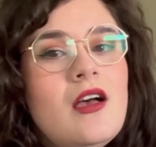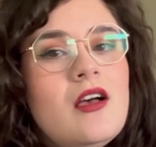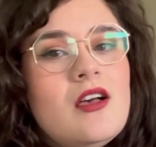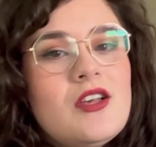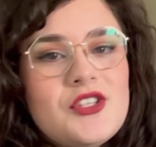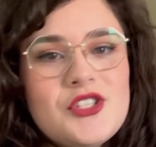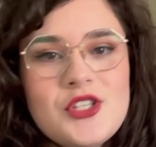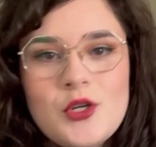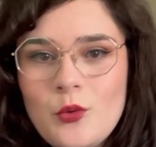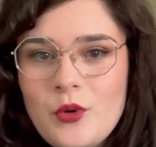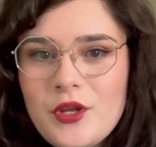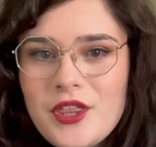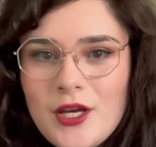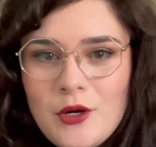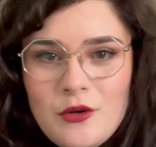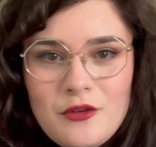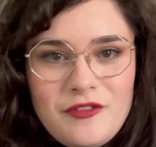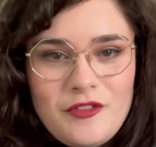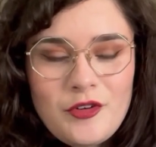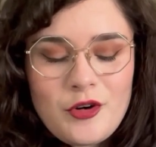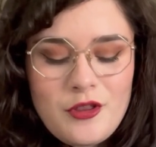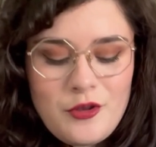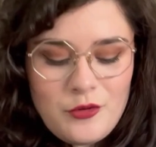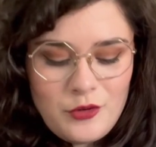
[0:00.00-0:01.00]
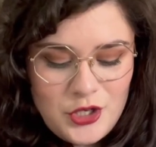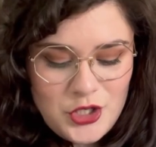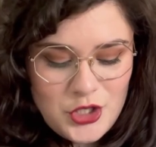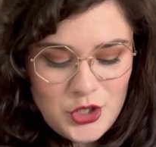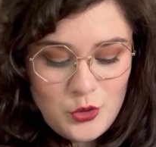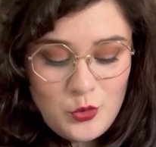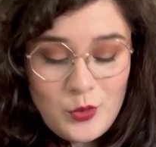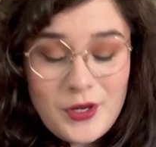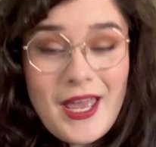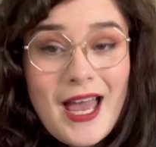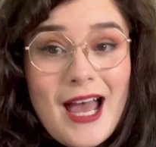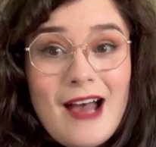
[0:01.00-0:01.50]
So without further ado,
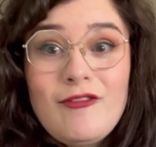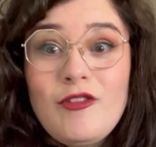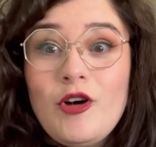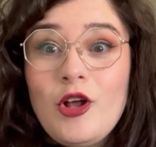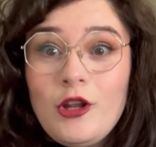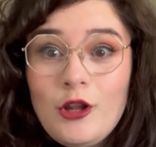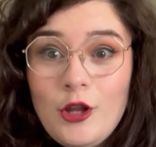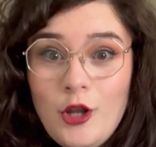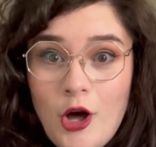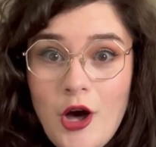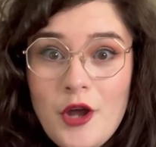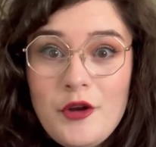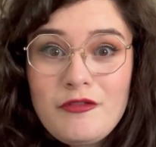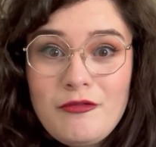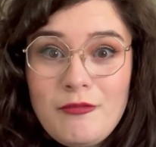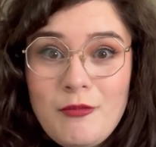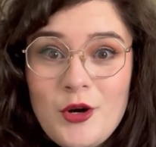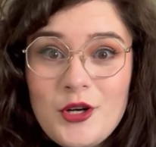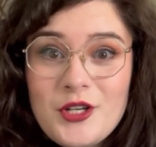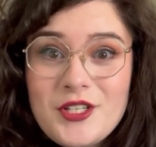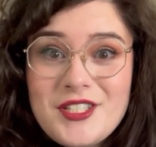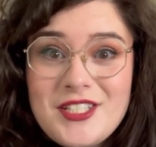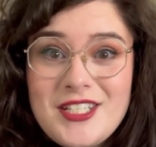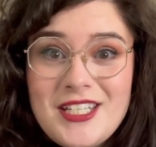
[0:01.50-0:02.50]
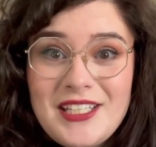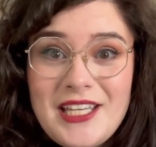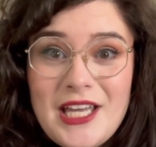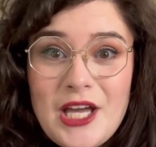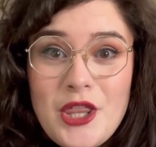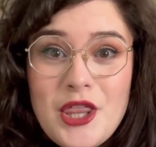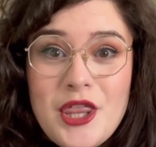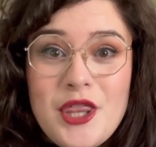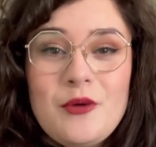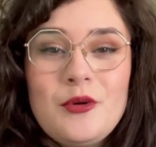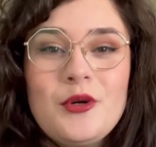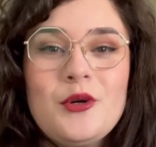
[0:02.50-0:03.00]
we have a lot of books to
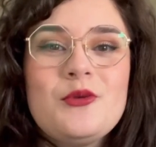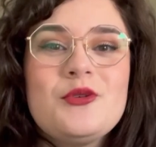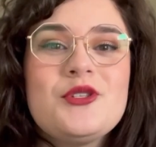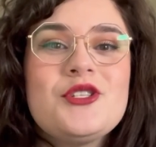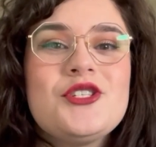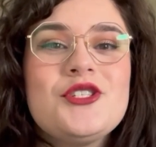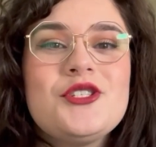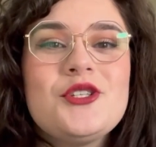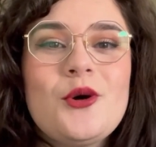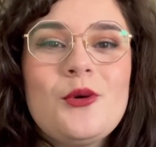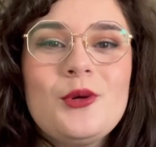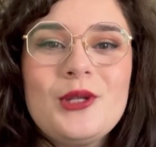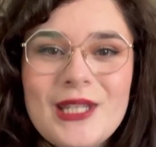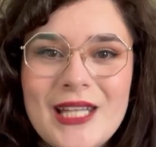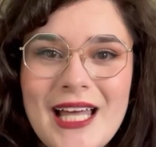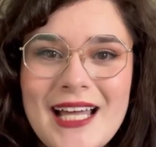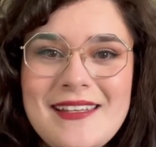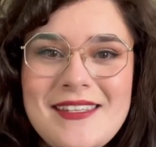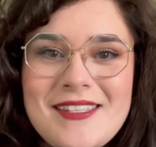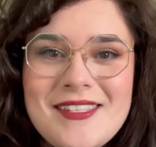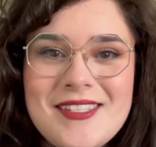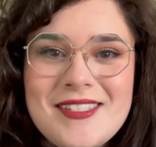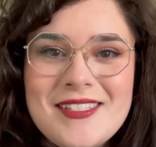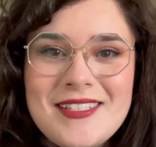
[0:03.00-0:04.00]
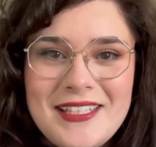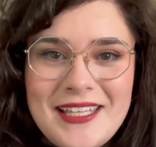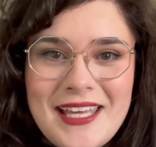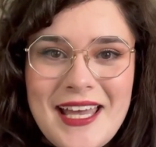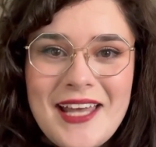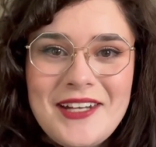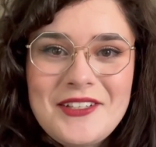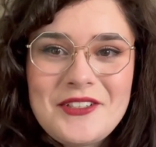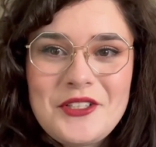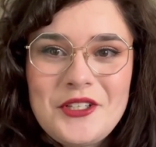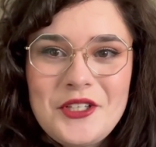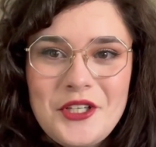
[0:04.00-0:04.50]
get through, so let's
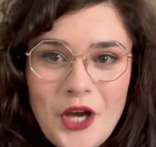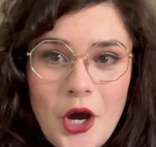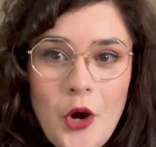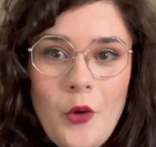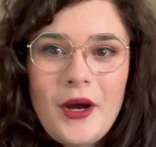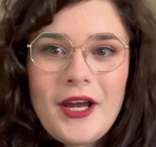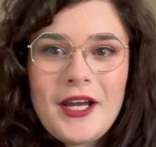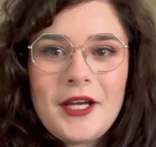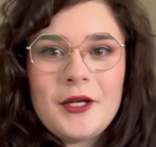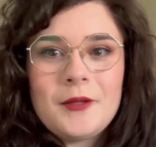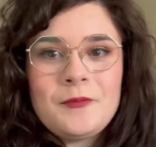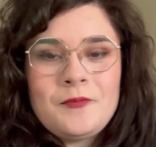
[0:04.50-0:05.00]
get going.